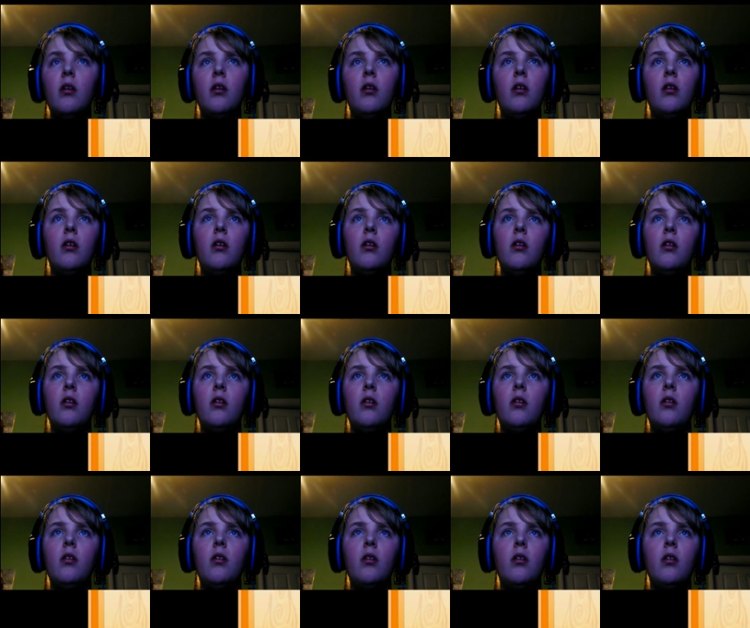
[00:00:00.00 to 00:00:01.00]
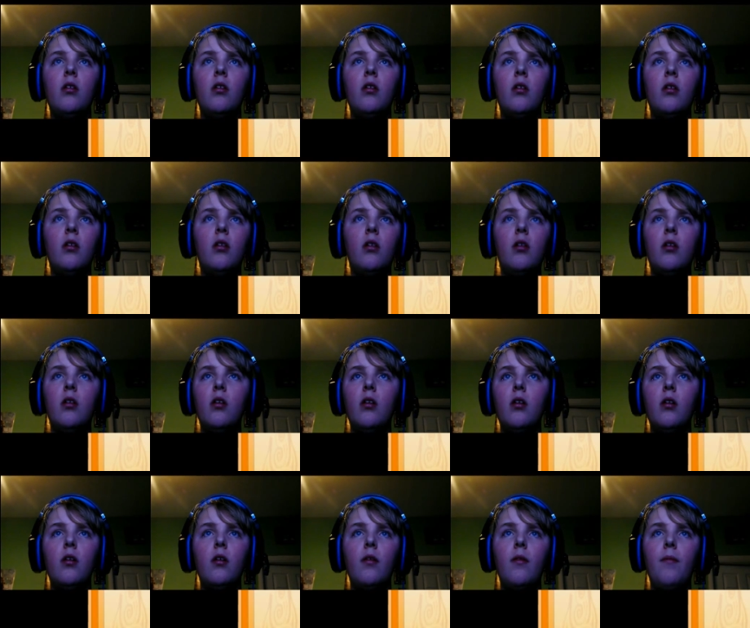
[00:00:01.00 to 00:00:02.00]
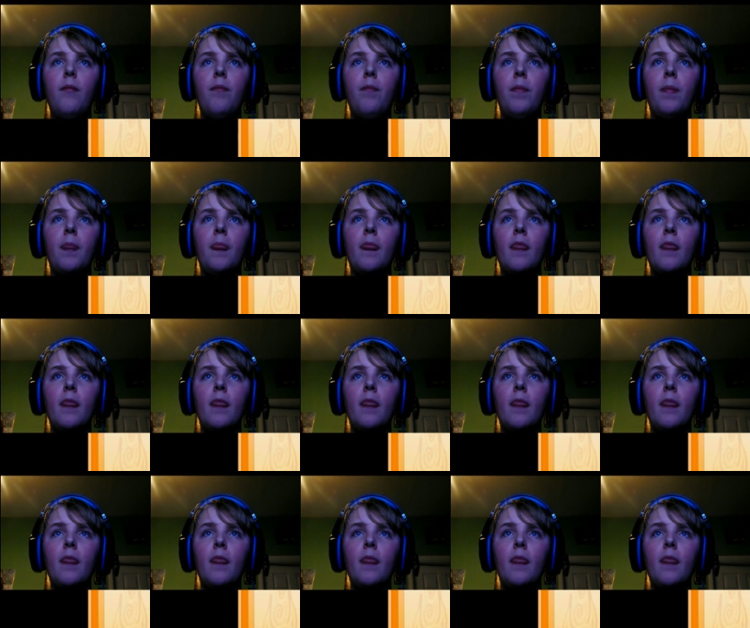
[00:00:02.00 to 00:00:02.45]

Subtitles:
(silence)